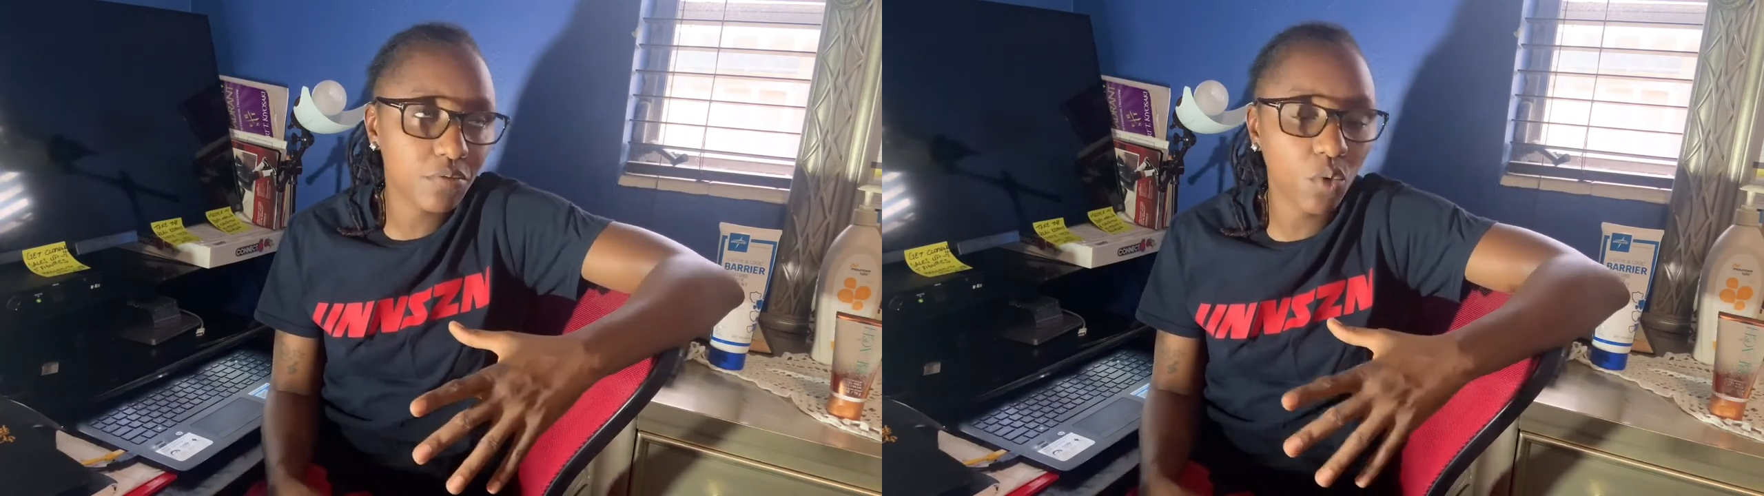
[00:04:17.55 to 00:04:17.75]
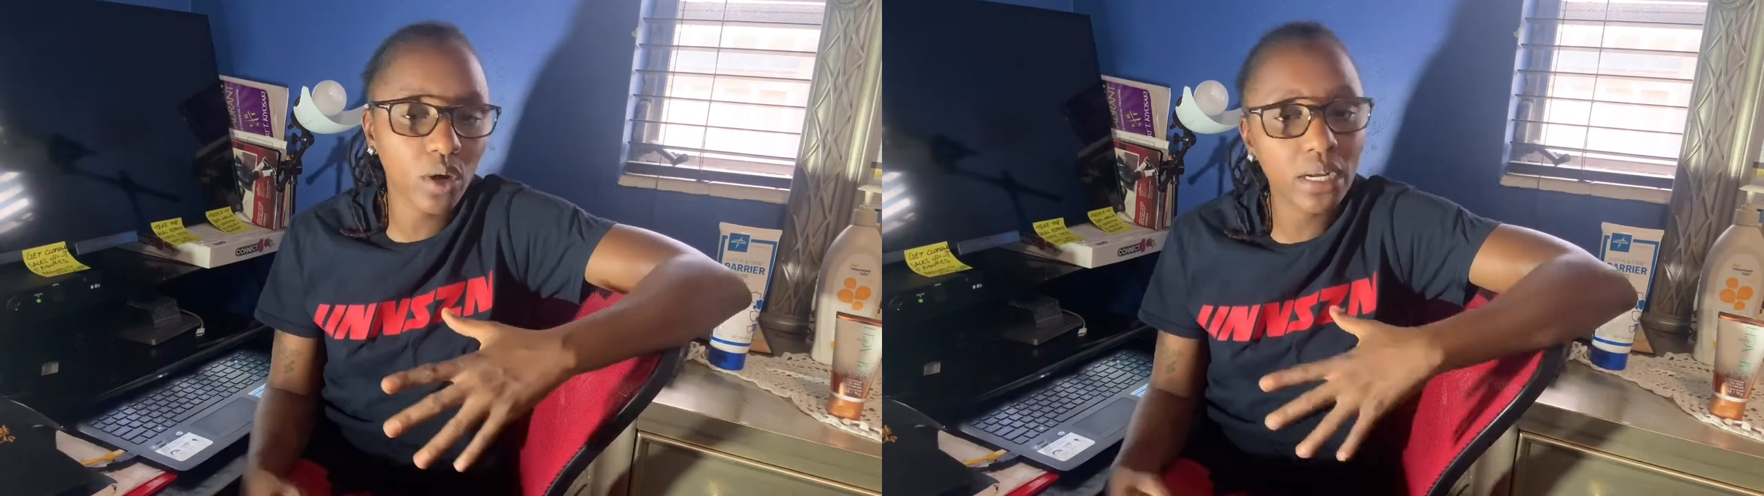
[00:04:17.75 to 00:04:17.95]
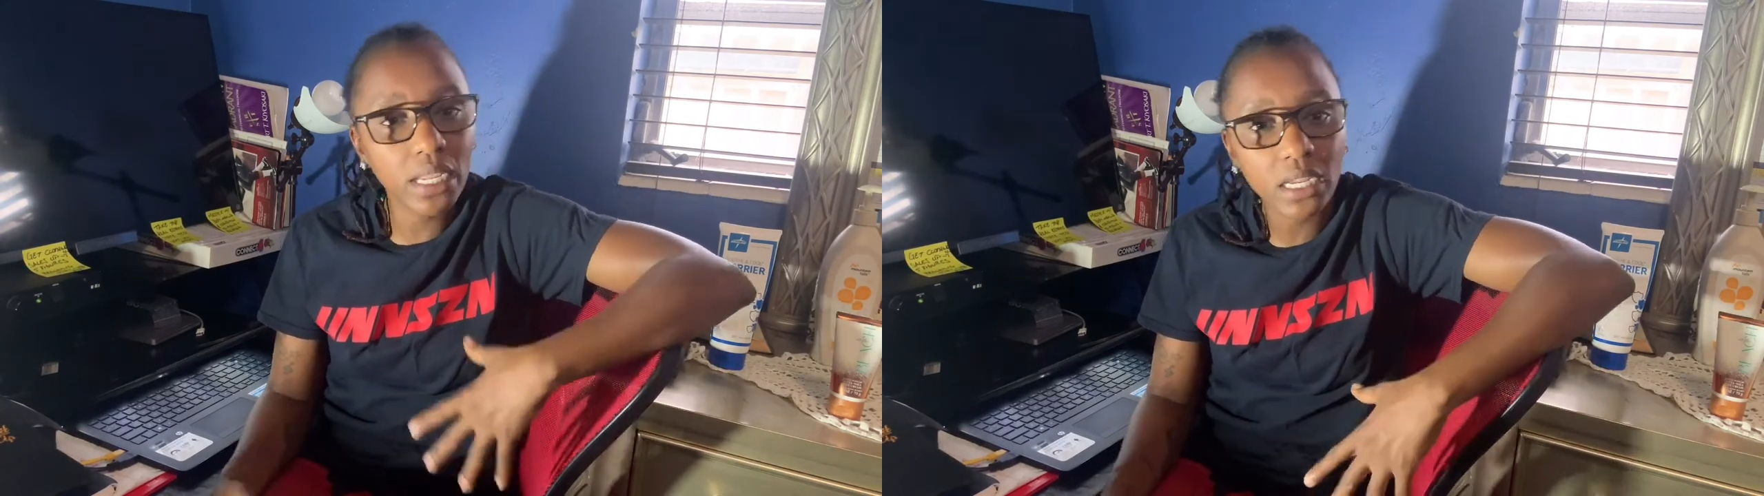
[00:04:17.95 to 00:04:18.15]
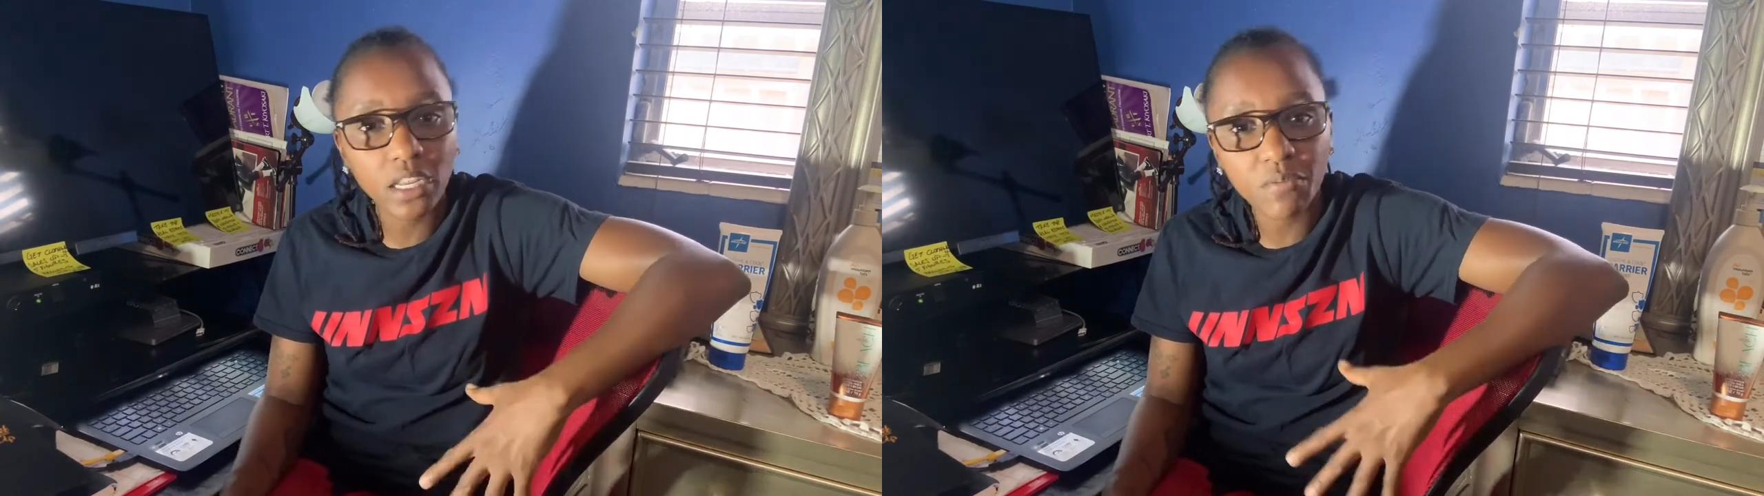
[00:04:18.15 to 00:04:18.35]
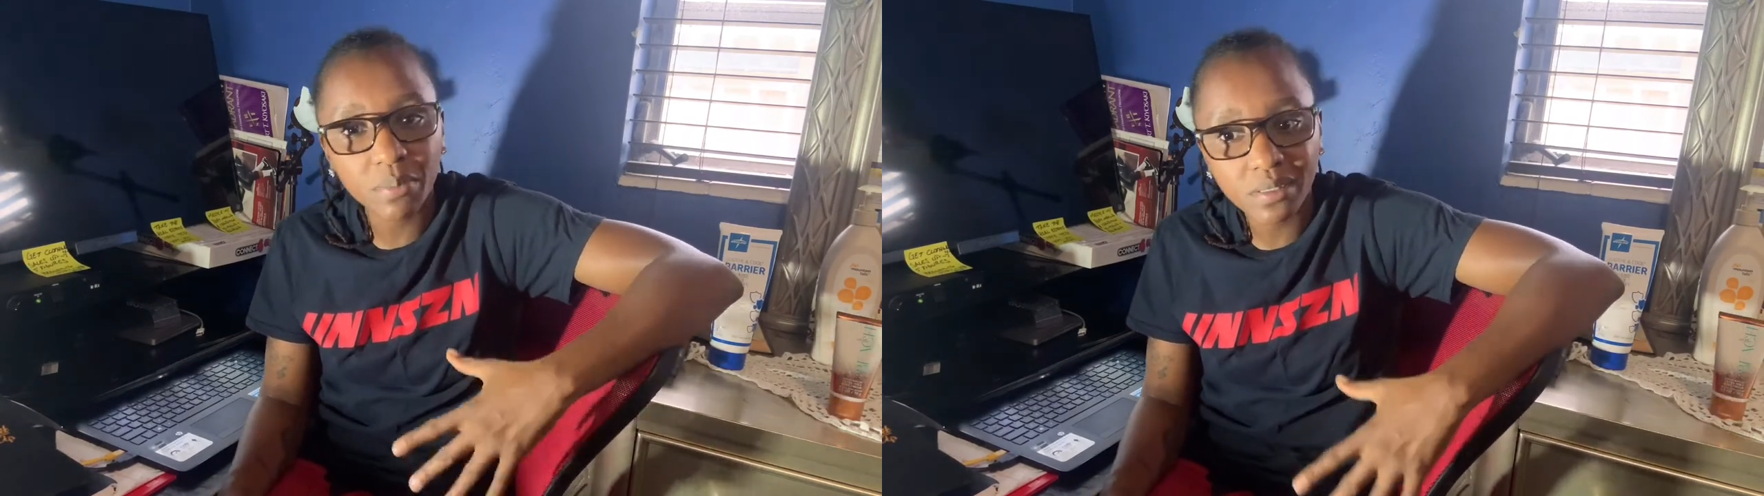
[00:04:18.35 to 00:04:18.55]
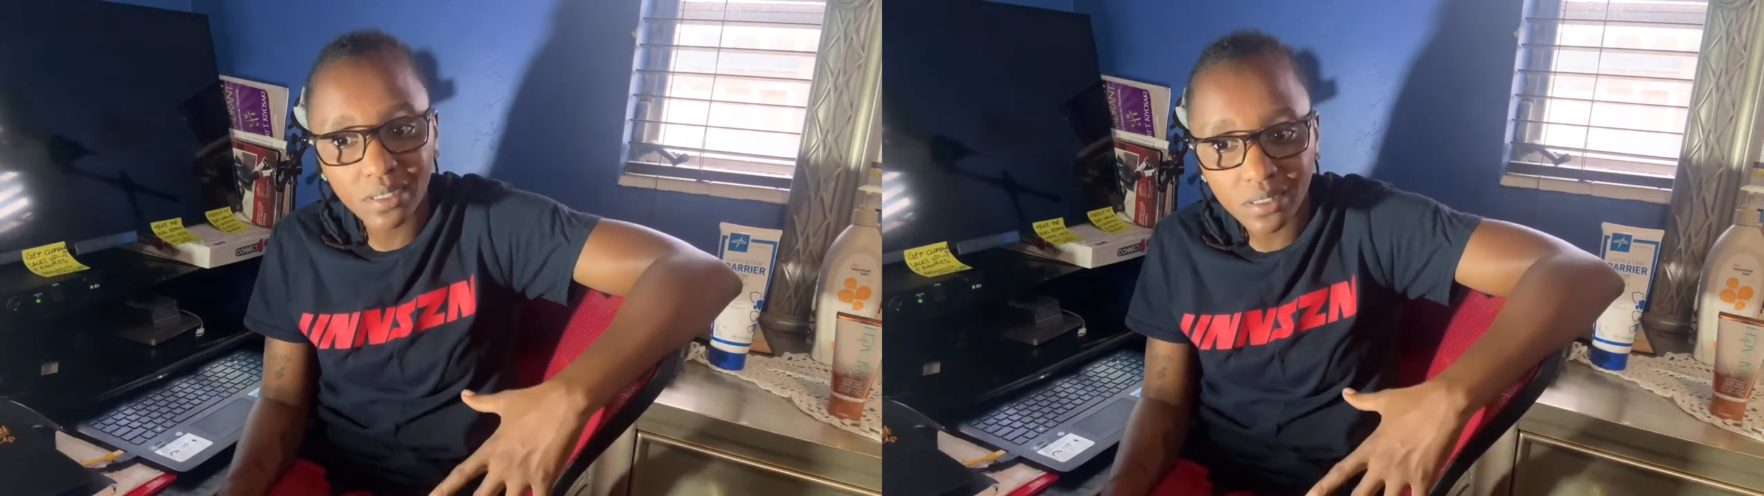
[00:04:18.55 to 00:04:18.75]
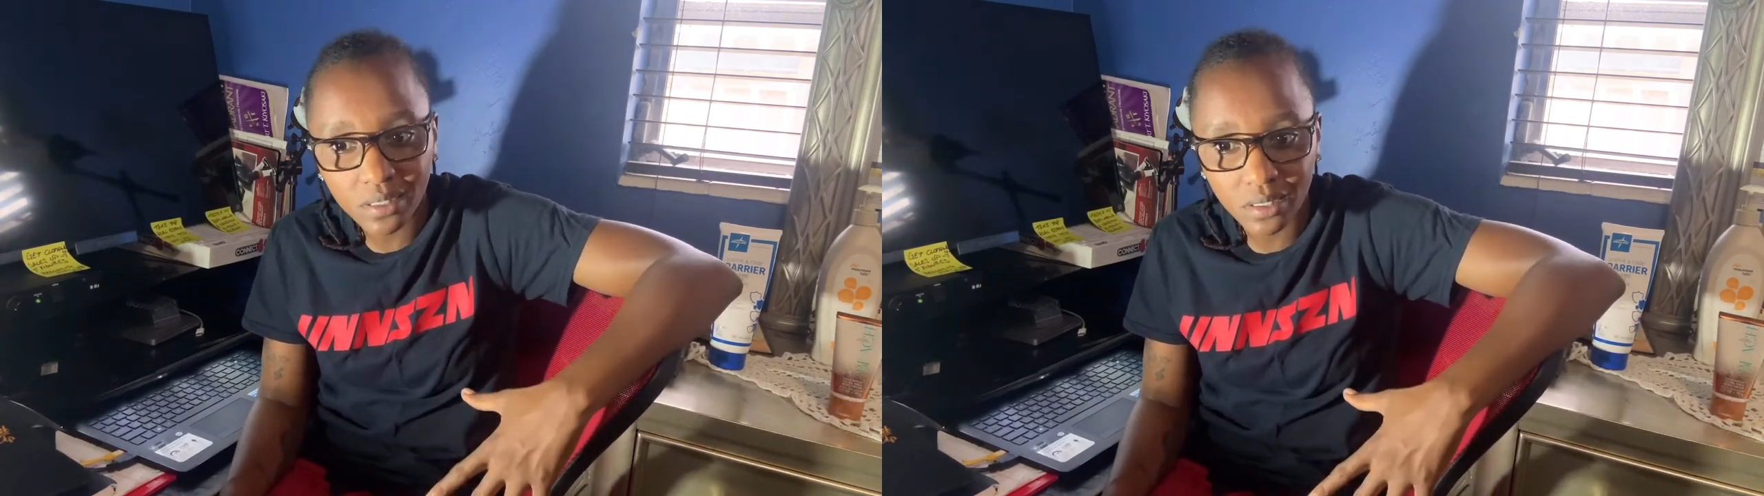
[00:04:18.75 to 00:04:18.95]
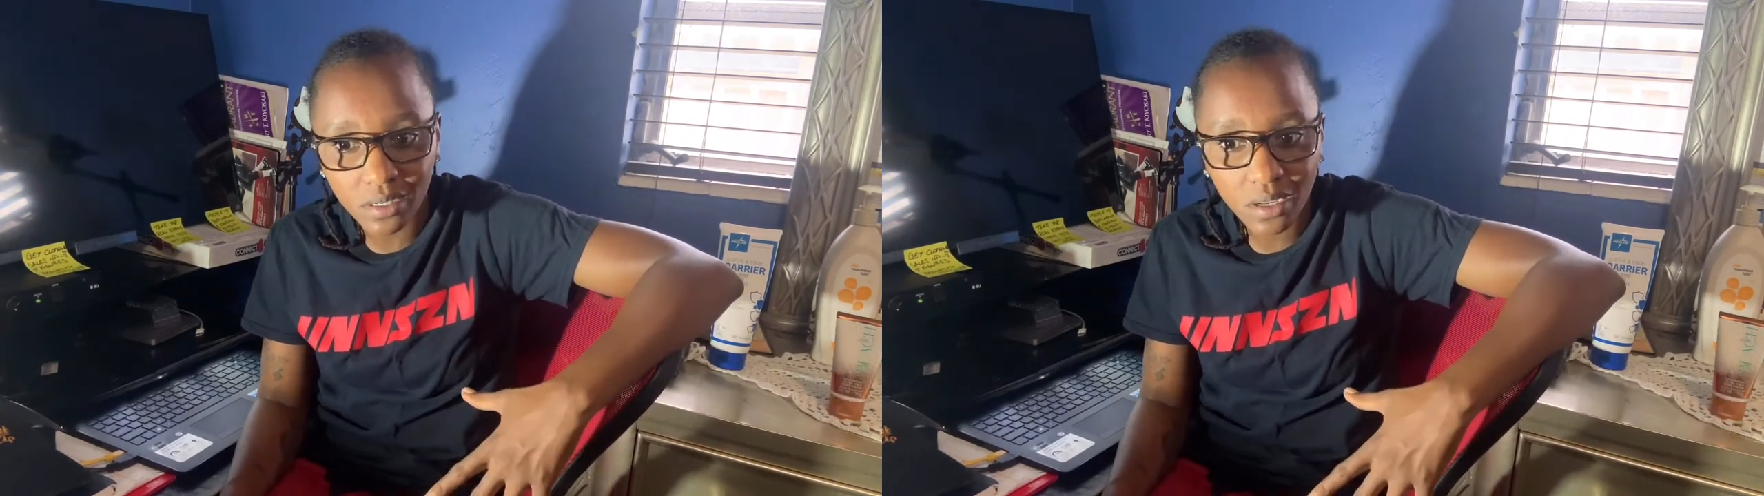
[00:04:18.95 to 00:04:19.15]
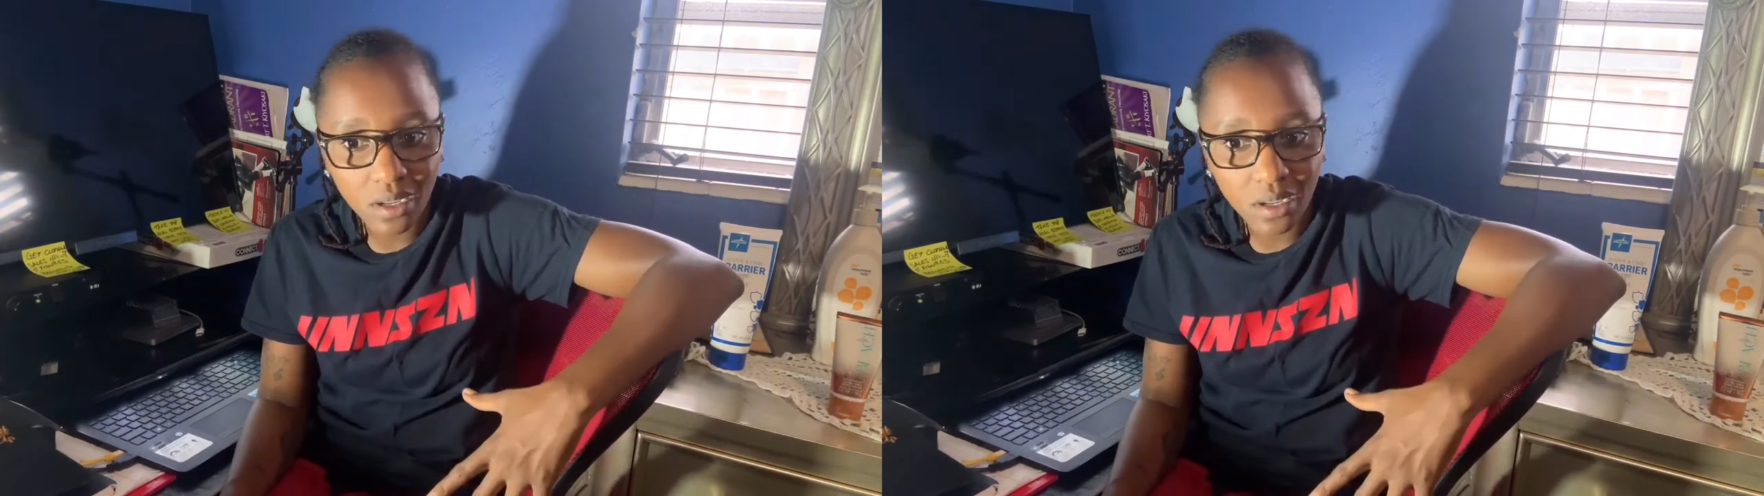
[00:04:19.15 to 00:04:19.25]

or negative position.